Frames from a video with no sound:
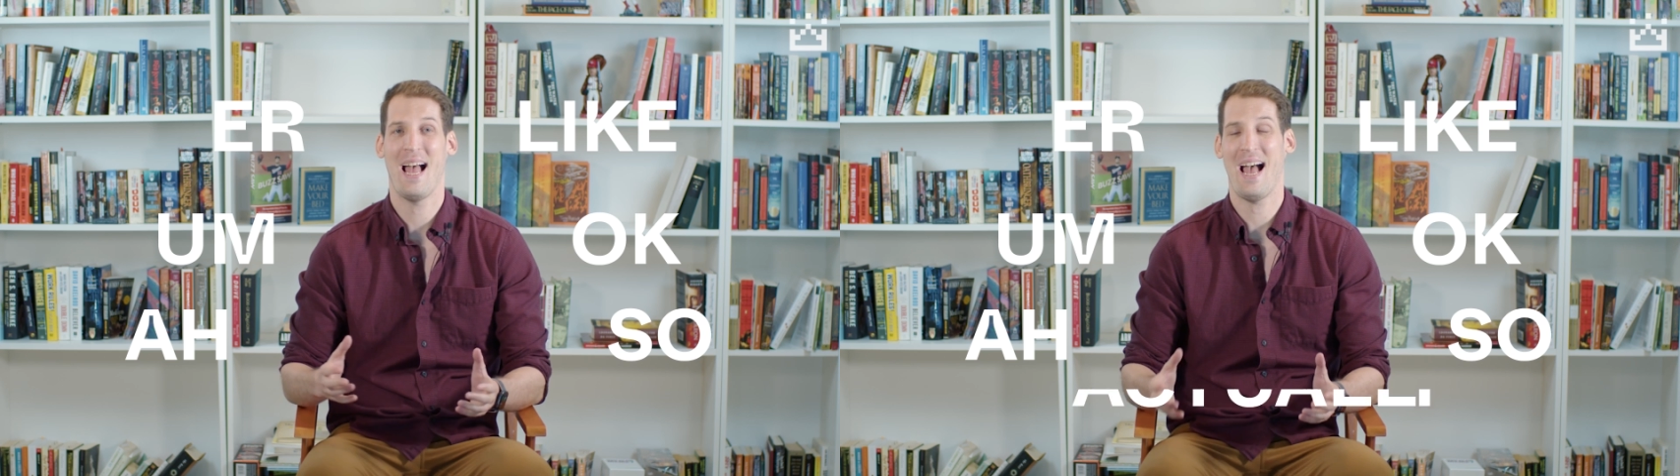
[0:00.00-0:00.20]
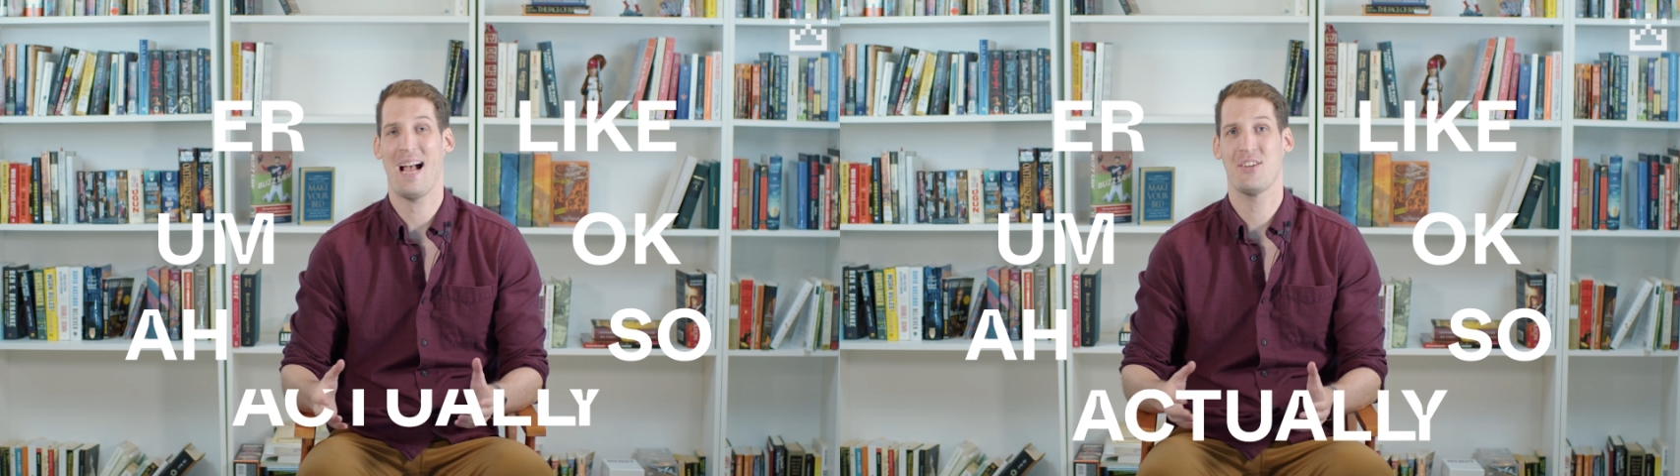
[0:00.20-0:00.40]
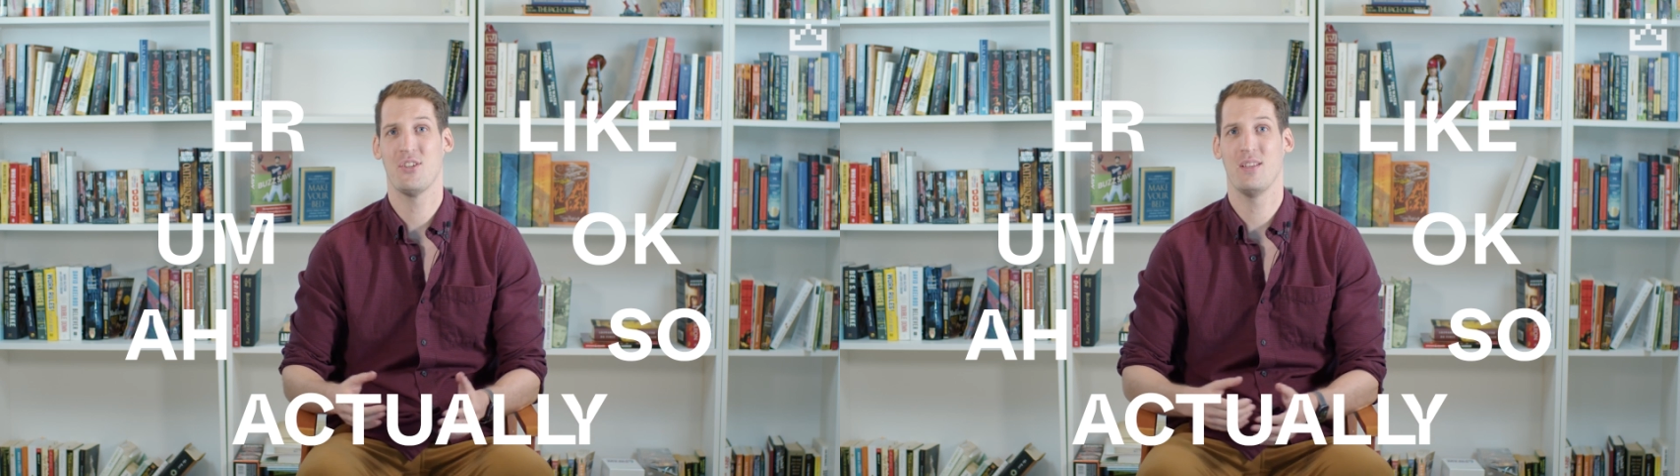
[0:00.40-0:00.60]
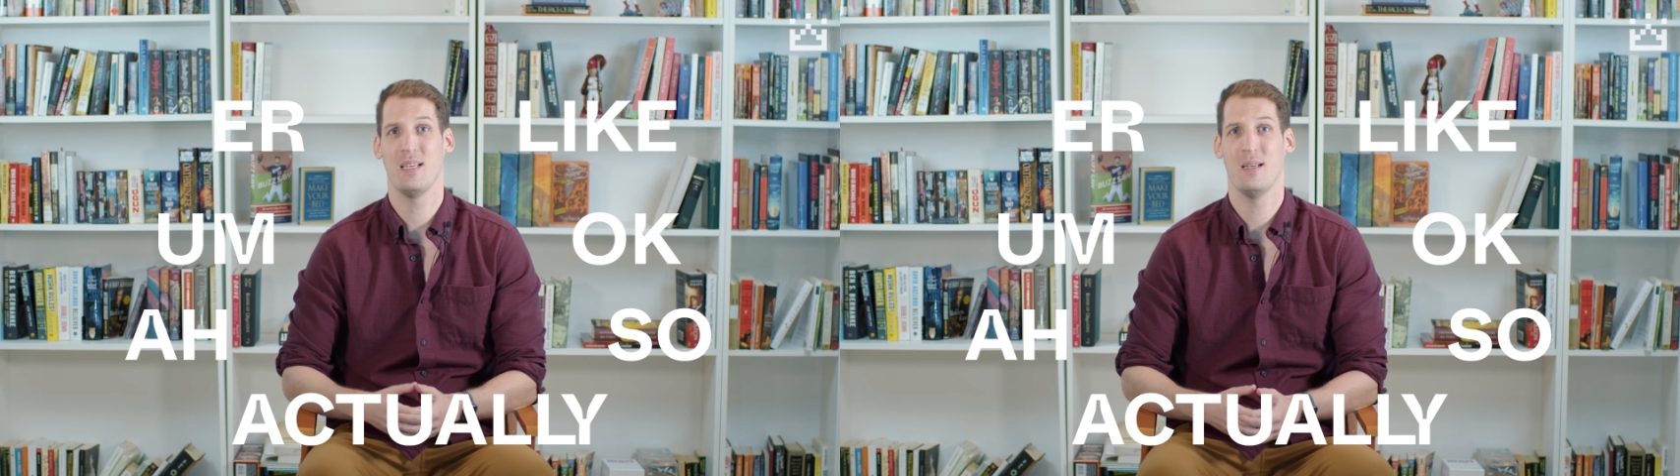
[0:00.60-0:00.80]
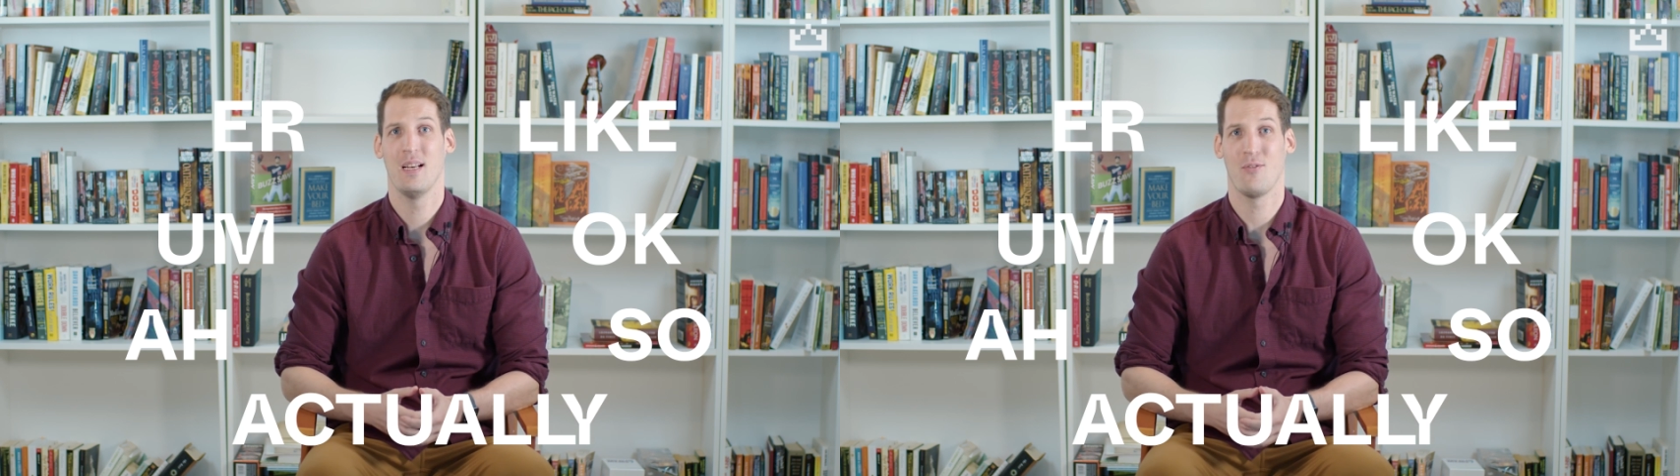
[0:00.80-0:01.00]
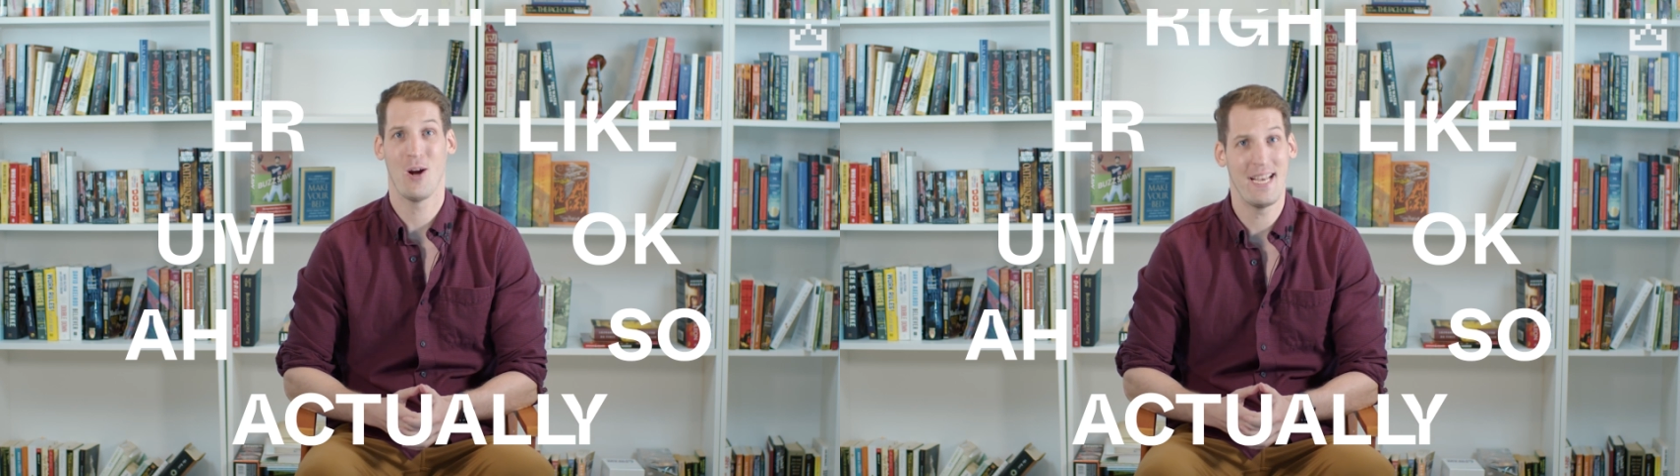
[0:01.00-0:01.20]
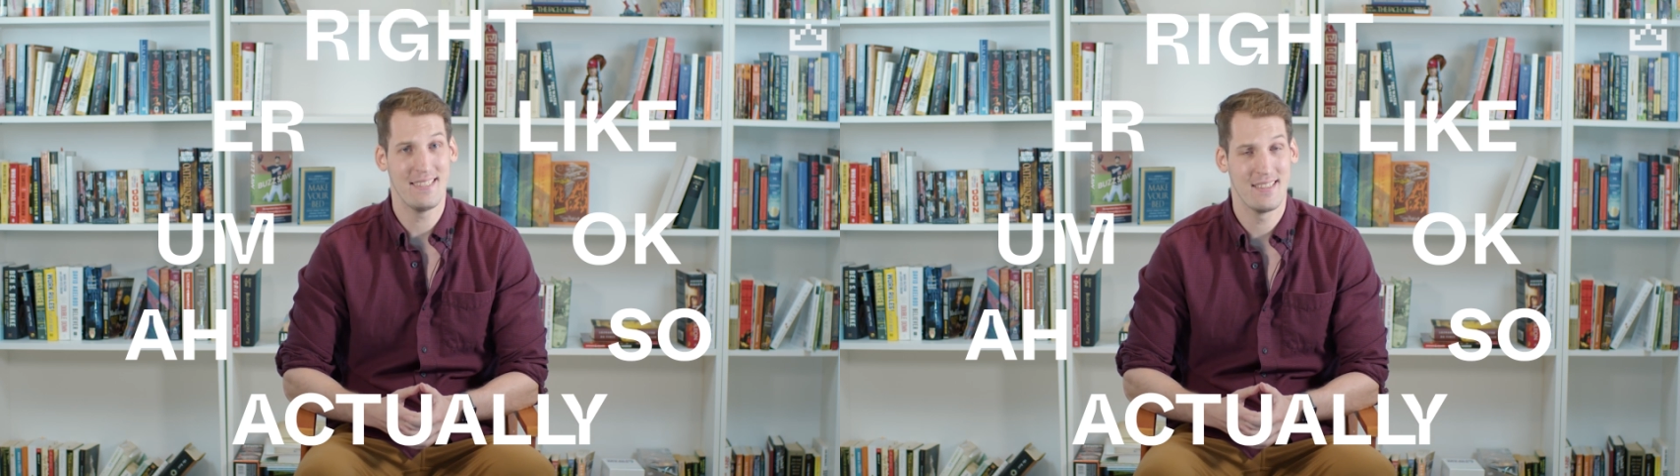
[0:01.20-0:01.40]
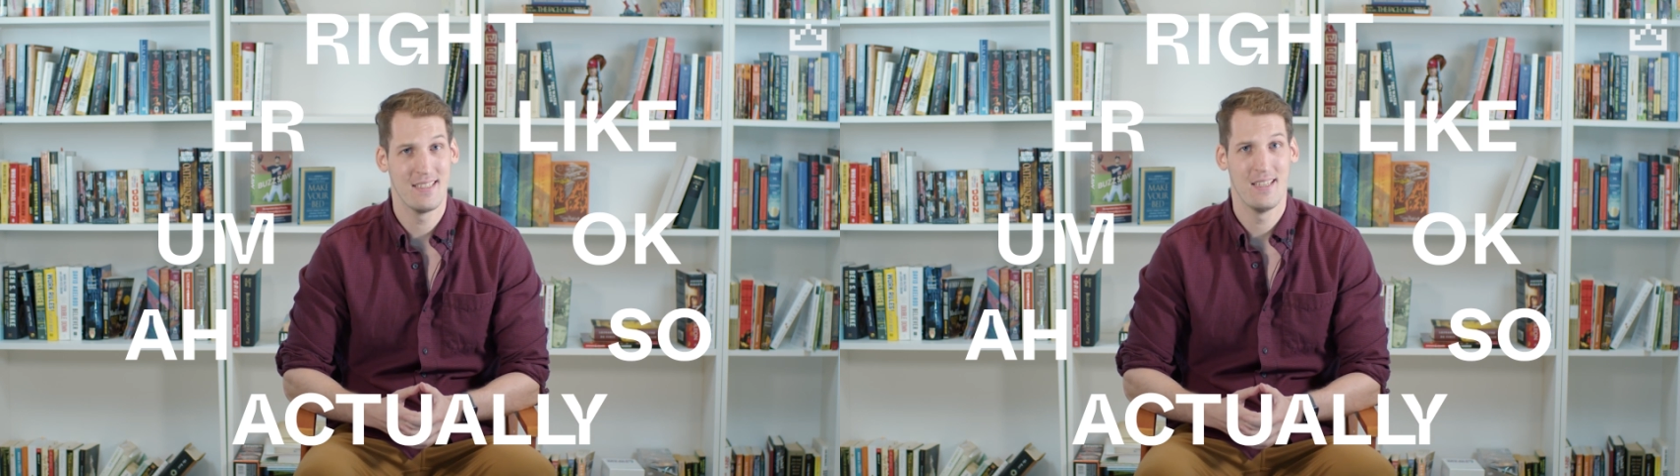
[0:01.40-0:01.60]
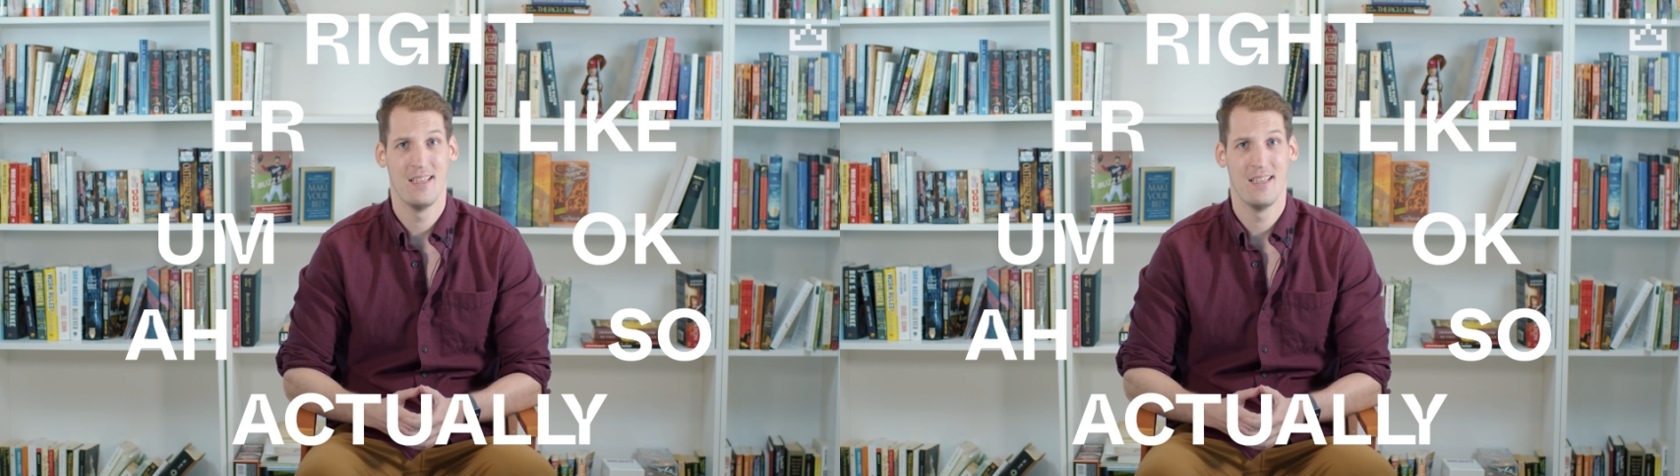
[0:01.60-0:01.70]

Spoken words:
actually, right.